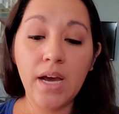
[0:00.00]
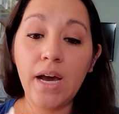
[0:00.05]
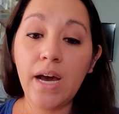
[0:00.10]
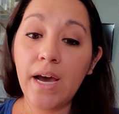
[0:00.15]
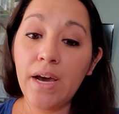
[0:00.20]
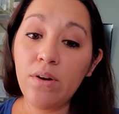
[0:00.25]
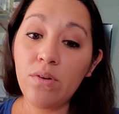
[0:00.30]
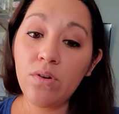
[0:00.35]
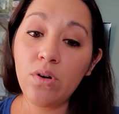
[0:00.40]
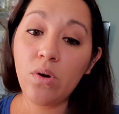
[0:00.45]

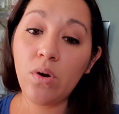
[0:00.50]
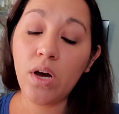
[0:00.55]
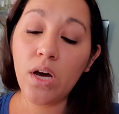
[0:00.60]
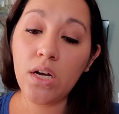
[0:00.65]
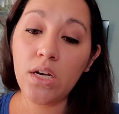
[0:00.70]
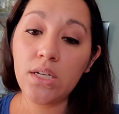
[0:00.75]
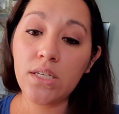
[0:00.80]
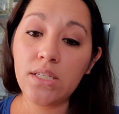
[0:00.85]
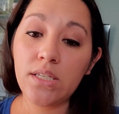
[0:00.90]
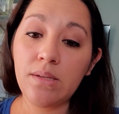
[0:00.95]
I don't know
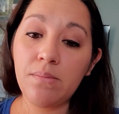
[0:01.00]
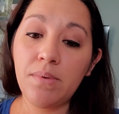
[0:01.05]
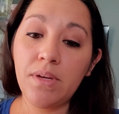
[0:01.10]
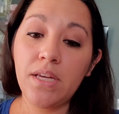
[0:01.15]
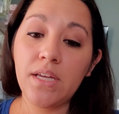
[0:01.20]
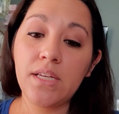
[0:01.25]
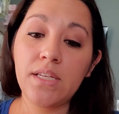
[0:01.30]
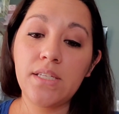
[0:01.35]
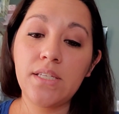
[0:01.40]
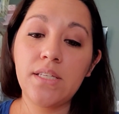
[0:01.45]
honestly,
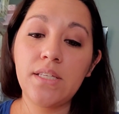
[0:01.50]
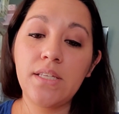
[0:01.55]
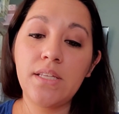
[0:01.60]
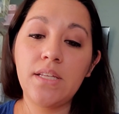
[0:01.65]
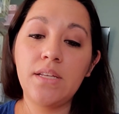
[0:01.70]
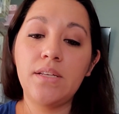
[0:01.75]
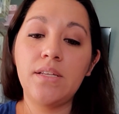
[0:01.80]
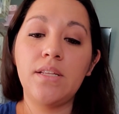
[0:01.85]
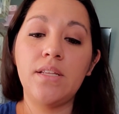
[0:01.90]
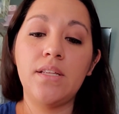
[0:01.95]
because
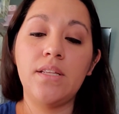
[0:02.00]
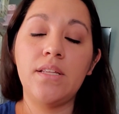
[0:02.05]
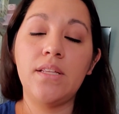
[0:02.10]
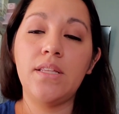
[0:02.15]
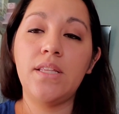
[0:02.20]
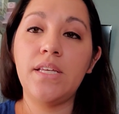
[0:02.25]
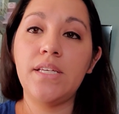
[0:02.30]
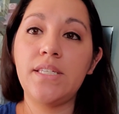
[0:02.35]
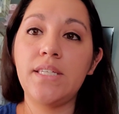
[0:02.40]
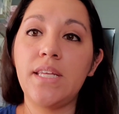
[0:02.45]

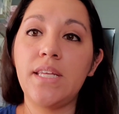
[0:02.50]
this